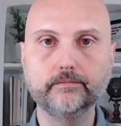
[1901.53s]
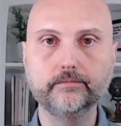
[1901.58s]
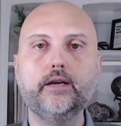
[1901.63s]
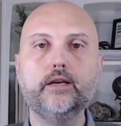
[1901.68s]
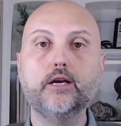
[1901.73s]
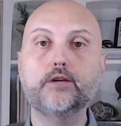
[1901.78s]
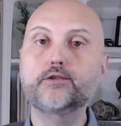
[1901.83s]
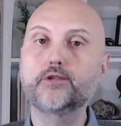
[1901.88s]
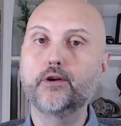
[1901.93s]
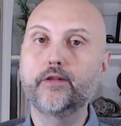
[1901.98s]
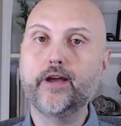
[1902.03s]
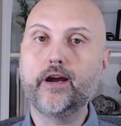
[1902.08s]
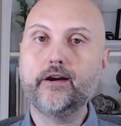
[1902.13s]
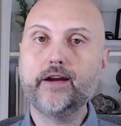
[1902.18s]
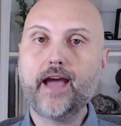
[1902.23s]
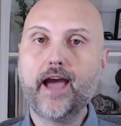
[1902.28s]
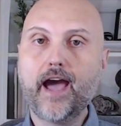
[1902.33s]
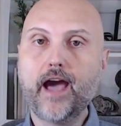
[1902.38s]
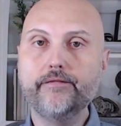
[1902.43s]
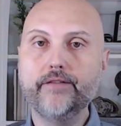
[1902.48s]
So there you
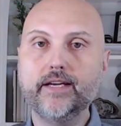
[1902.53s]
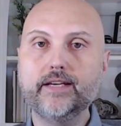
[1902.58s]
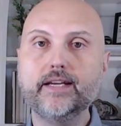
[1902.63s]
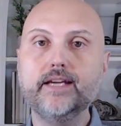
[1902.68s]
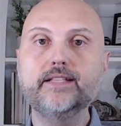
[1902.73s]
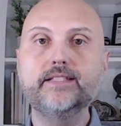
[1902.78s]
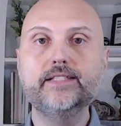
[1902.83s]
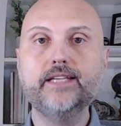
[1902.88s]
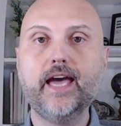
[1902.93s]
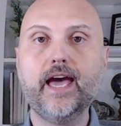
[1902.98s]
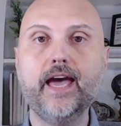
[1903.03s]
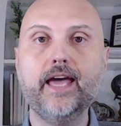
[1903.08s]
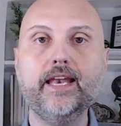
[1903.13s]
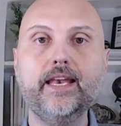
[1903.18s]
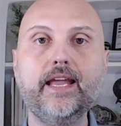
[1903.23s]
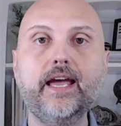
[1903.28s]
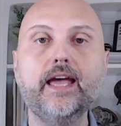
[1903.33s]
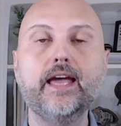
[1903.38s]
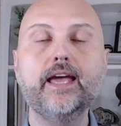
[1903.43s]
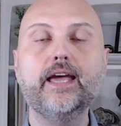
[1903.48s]
have it,
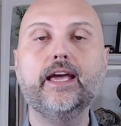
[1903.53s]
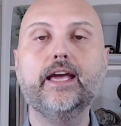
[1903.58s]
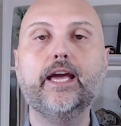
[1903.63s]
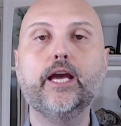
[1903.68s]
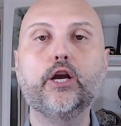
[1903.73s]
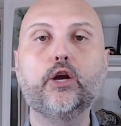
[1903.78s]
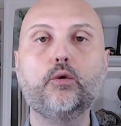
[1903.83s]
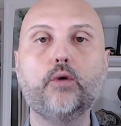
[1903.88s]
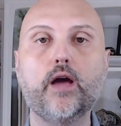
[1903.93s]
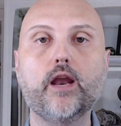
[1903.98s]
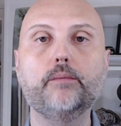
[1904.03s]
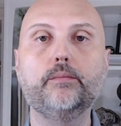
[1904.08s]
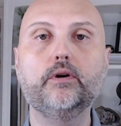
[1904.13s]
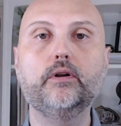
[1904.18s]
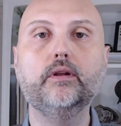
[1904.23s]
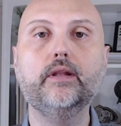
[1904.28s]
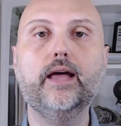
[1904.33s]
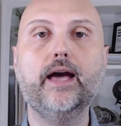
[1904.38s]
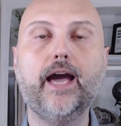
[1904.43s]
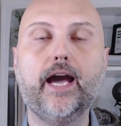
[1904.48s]
10
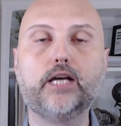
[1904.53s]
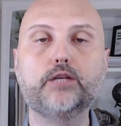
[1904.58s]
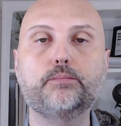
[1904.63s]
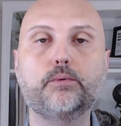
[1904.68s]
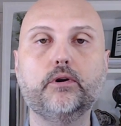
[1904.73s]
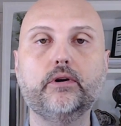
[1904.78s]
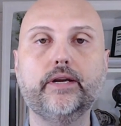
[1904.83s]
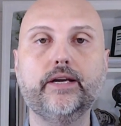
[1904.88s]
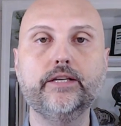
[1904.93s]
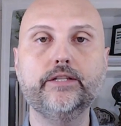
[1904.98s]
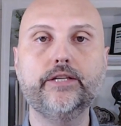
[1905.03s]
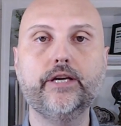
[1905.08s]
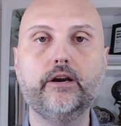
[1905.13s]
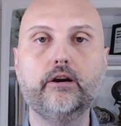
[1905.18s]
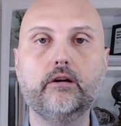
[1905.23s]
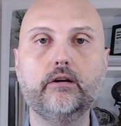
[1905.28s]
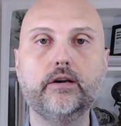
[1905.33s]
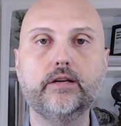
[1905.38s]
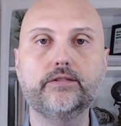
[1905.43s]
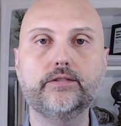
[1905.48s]
incredible expert
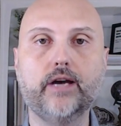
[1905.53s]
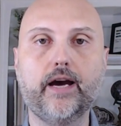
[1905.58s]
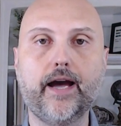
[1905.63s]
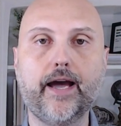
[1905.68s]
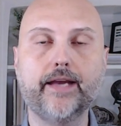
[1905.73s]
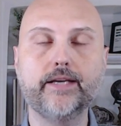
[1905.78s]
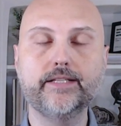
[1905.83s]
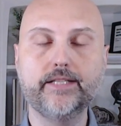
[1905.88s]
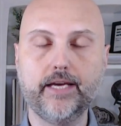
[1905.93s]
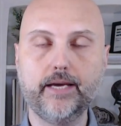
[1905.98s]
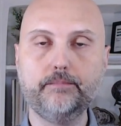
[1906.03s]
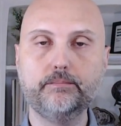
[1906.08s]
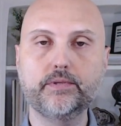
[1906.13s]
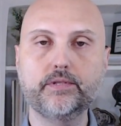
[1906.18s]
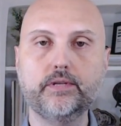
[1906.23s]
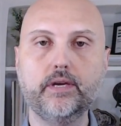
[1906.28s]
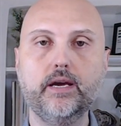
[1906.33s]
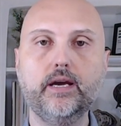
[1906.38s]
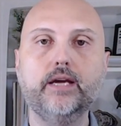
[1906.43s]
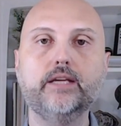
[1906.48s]
interior design
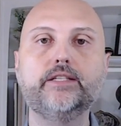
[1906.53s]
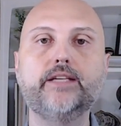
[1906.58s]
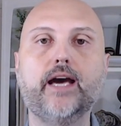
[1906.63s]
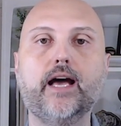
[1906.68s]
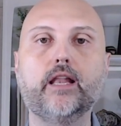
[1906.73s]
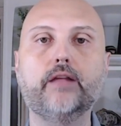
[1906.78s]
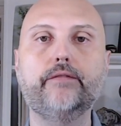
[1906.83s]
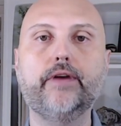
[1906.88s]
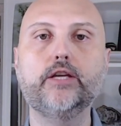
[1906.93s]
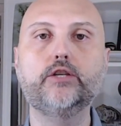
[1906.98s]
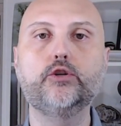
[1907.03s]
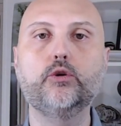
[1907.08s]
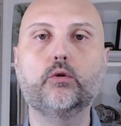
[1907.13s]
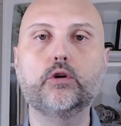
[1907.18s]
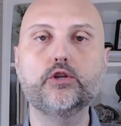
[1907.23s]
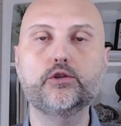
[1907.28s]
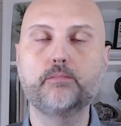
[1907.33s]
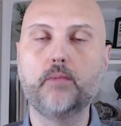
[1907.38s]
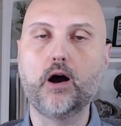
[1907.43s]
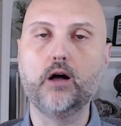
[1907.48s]
tips to elevate your
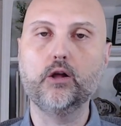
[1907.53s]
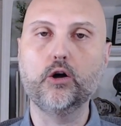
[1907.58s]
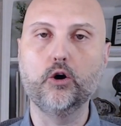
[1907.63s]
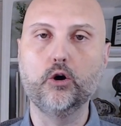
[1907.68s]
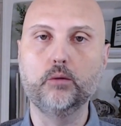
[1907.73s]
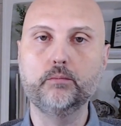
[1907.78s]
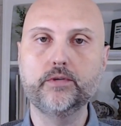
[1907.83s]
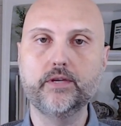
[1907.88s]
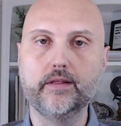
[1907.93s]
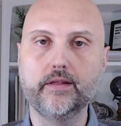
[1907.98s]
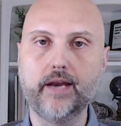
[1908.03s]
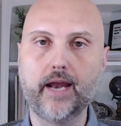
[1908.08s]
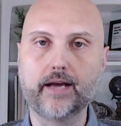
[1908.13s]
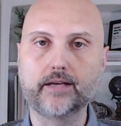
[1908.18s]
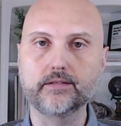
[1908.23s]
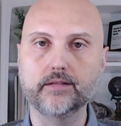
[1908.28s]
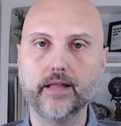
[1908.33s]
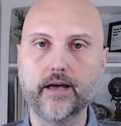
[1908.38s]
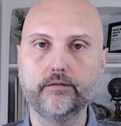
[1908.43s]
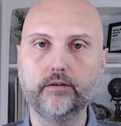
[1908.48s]
small home to the next
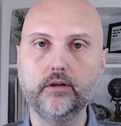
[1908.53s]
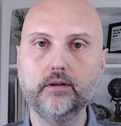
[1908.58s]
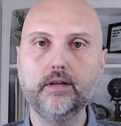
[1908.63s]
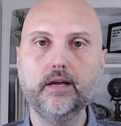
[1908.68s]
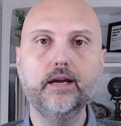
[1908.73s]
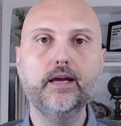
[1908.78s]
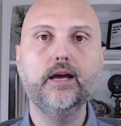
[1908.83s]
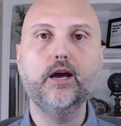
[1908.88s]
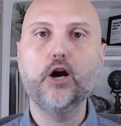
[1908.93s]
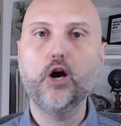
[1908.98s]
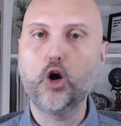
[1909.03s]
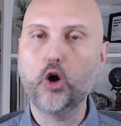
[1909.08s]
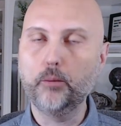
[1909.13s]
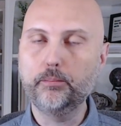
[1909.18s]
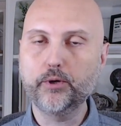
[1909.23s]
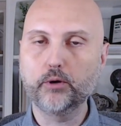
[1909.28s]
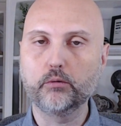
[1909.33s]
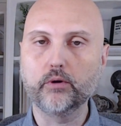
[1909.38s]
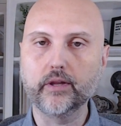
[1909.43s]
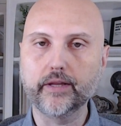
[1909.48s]
level. Hope
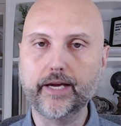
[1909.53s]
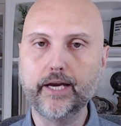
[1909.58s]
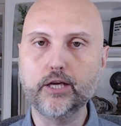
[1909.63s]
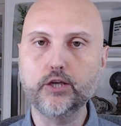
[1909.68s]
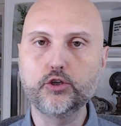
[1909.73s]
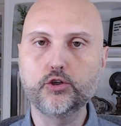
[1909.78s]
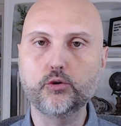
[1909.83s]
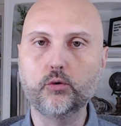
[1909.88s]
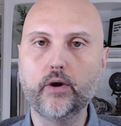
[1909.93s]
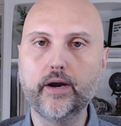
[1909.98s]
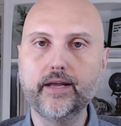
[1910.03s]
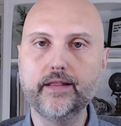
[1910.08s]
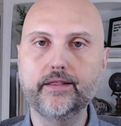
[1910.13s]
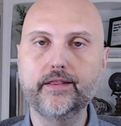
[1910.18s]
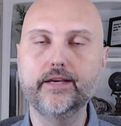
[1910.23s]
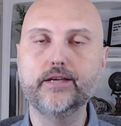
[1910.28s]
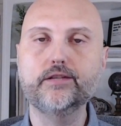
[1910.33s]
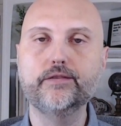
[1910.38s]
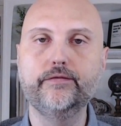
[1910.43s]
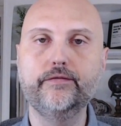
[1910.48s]
you really enjoyed
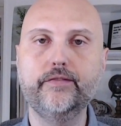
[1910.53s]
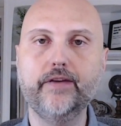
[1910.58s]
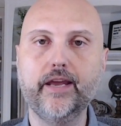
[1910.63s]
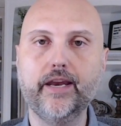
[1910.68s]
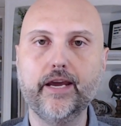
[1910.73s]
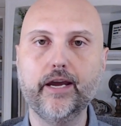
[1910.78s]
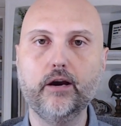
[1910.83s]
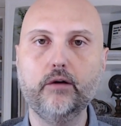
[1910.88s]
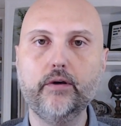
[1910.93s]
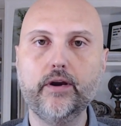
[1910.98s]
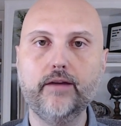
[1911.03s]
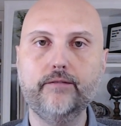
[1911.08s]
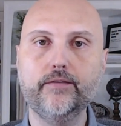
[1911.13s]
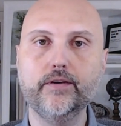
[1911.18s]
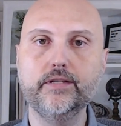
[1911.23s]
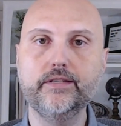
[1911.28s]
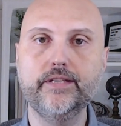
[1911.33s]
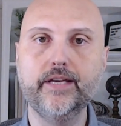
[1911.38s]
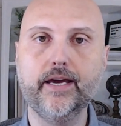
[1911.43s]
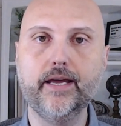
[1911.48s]
this video. If you
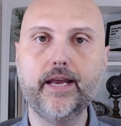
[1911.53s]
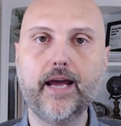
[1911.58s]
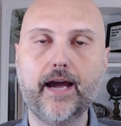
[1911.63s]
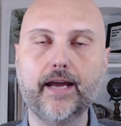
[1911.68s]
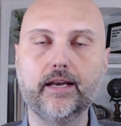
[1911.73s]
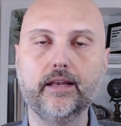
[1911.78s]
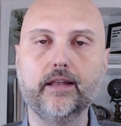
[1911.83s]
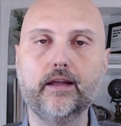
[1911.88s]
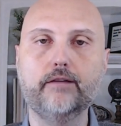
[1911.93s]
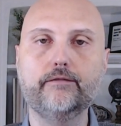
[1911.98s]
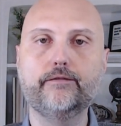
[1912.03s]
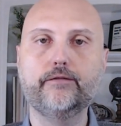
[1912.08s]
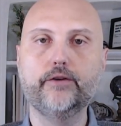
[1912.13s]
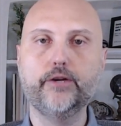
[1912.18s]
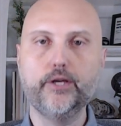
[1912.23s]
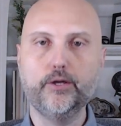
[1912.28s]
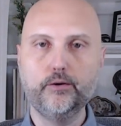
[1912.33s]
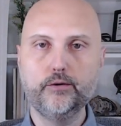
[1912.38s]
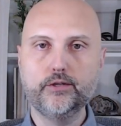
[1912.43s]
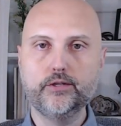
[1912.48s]
did, I'd love for
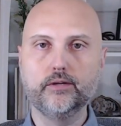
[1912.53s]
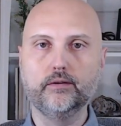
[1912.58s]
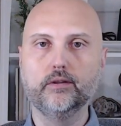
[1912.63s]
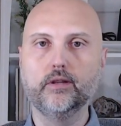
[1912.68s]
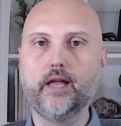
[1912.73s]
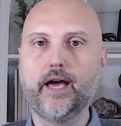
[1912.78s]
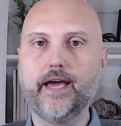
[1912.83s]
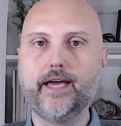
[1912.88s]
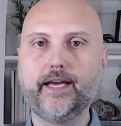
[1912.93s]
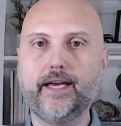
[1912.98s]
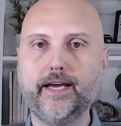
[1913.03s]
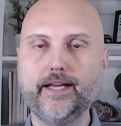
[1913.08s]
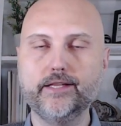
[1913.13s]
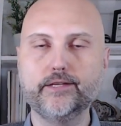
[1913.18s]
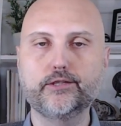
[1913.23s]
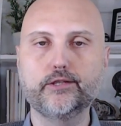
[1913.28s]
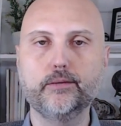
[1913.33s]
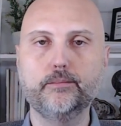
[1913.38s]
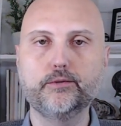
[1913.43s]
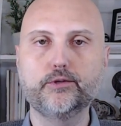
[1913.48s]
you to like and
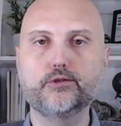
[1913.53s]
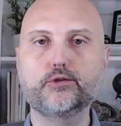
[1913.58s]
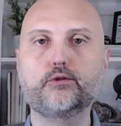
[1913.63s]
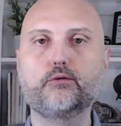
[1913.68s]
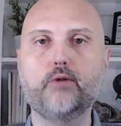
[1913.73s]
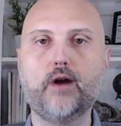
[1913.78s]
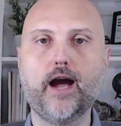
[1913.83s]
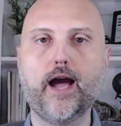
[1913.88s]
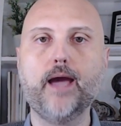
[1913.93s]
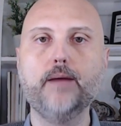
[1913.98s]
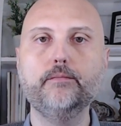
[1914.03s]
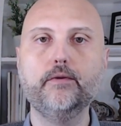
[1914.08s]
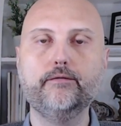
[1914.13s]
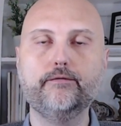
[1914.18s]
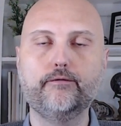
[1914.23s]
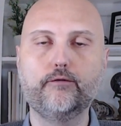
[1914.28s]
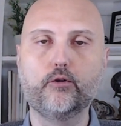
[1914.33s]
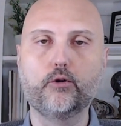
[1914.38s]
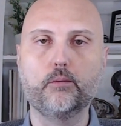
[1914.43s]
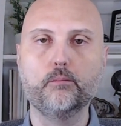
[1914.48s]
subscribe
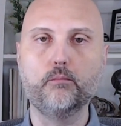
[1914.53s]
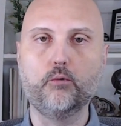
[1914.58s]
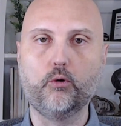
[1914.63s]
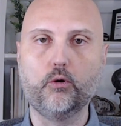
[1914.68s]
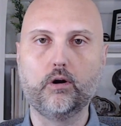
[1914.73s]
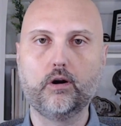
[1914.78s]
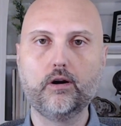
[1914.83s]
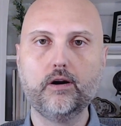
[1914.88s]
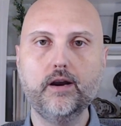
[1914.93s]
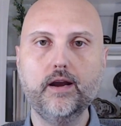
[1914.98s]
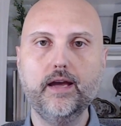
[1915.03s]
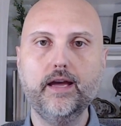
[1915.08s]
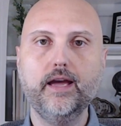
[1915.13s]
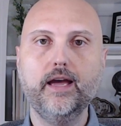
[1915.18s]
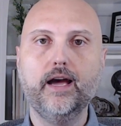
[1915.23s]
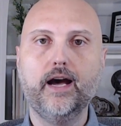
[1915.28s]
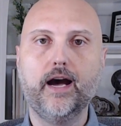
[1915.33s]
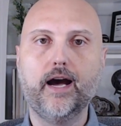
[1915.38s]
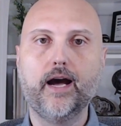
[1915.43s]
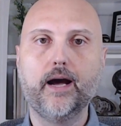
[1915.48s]
for more
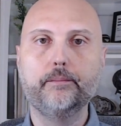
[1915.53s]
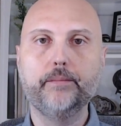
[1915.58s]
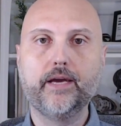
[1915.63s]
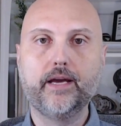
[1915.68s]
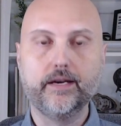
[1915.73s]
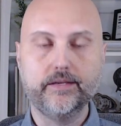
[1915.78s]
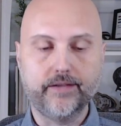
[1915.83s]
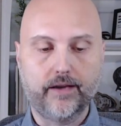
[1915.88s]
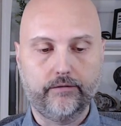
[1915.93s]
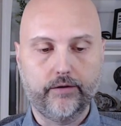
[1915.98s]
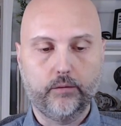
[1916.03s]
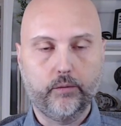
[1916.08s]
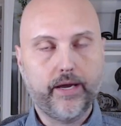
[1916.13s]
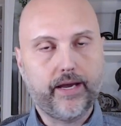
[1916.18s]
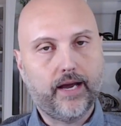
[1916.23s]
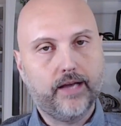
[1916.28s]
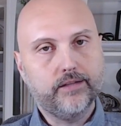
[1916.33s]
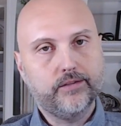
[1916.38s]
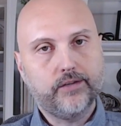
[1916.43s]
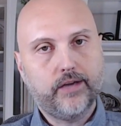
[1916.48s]
uh, because every week
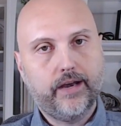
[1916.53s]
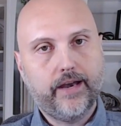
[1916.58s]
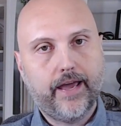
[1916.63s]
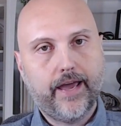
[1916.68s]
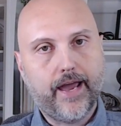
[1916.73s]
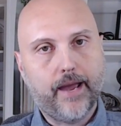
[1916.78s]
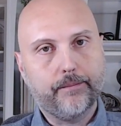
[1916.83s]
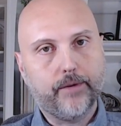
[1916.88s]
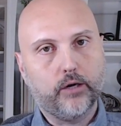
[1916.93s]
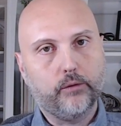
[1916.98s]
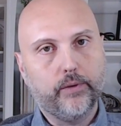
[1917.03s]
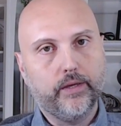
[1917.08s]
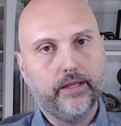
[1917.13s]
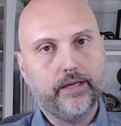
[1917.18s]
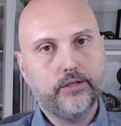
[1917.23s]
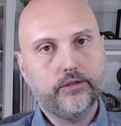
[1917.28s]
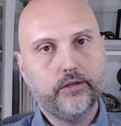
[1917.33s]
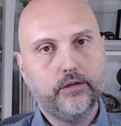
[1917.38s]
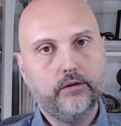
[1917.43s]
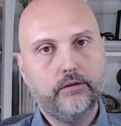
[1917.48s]
on Sunday, I'm going to
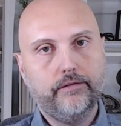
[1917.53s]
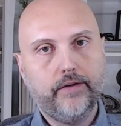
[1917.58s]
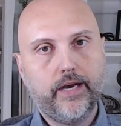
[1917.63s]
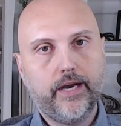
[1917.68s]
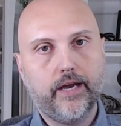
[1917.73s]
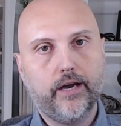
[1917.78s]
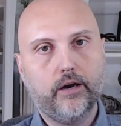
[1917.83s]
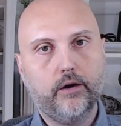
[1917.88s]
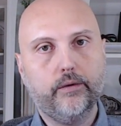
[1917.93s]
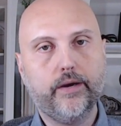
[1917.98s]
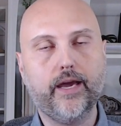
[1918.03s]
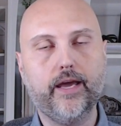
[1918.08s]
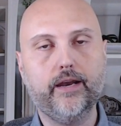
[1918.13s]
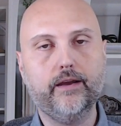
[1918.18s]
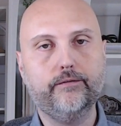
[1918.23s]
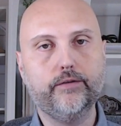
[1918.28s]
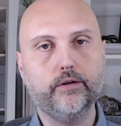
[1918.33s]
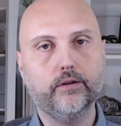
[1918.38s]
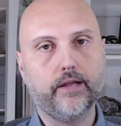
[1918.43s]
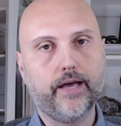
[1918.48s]
release a new video. And
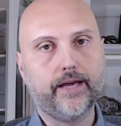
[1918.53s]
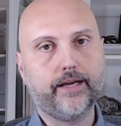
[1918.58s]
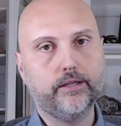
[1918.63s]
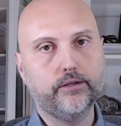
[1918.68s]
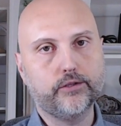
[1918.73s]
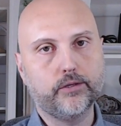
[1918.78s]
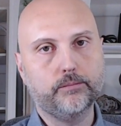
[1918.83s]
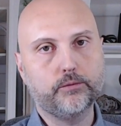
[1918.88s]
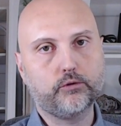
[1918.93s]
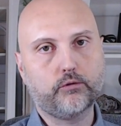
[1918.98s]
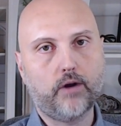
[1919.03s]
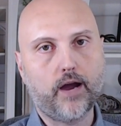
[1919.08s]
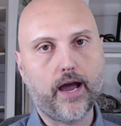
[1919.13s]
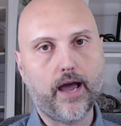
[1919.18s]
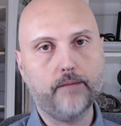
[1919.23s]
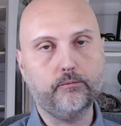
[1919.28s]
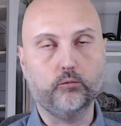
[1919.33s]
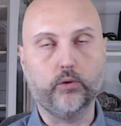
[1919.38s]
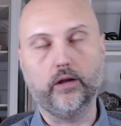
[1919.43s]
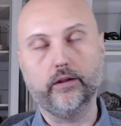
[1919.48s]
if you like and
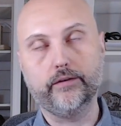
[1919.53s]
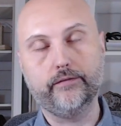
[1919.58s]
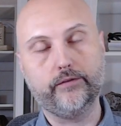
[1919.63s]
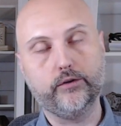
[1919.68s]
subscribe, well, if you